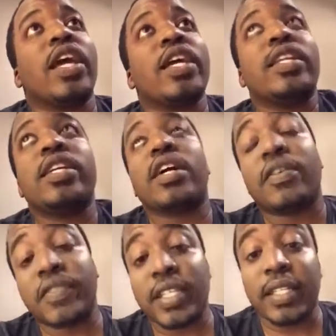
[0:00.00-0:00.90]
any
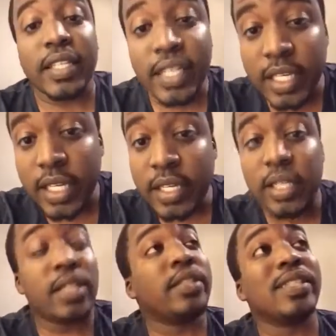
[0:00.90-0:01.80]
of the league,
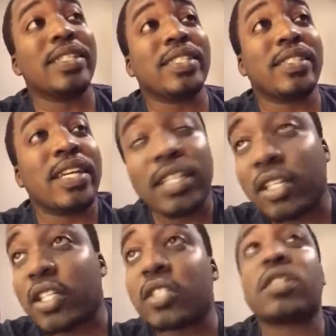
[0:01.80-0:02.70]
the
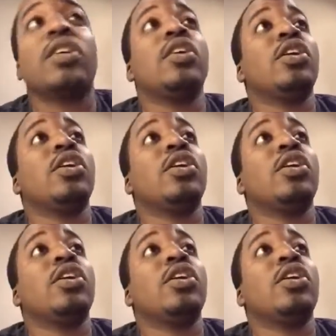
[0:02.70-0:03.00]
Steelers,